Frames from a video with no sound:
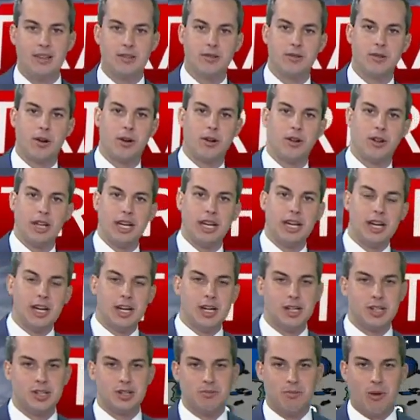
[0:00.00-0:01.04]
through early
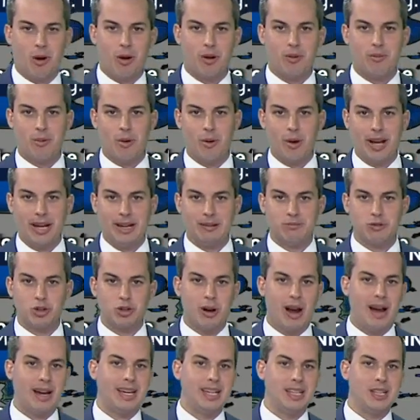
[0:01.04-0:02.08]
tomorrow morning.
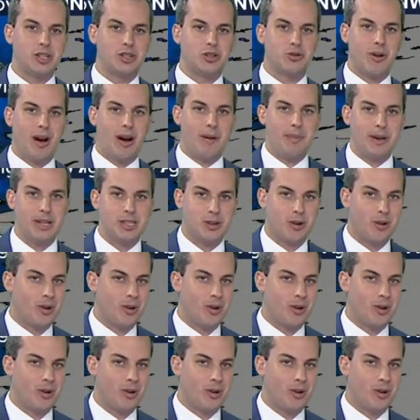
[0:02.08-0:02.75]
Tracking the tropics,